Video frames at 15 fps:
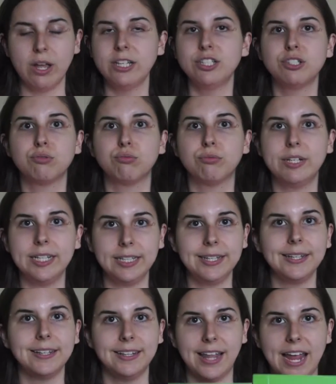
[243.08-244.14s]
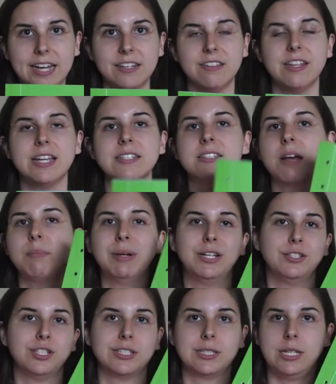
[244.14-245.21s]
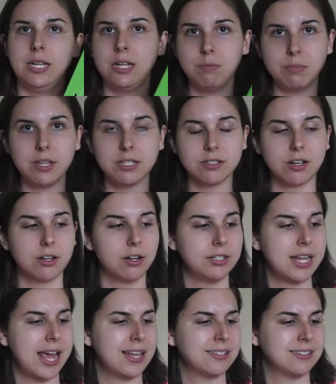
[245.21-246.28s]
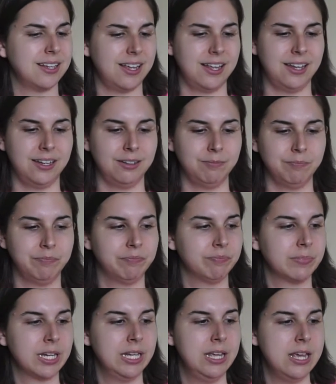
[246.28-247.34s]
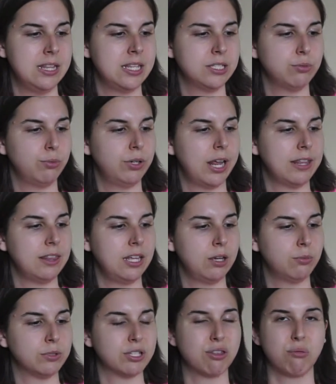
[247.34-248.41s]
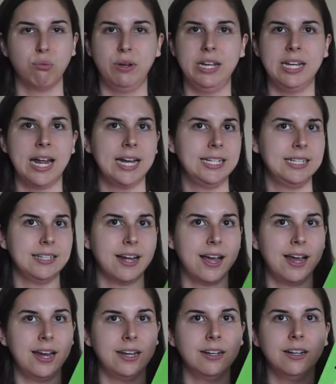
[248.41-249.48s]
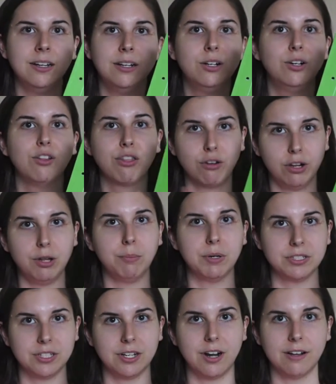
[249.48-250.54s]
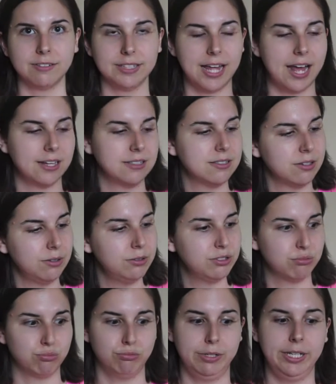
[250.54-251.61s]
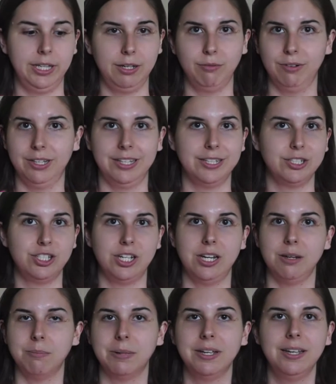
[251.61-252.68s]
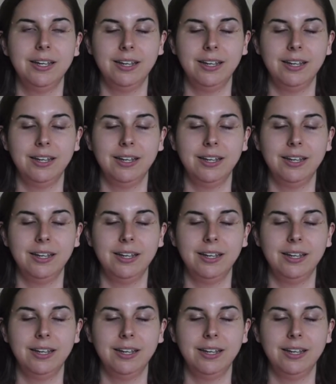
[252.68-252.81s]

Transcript: I just really liked this. I'm gonna just keep this on our desk and this one I think was $3.99, 30% off of that. So it was really, really cheap.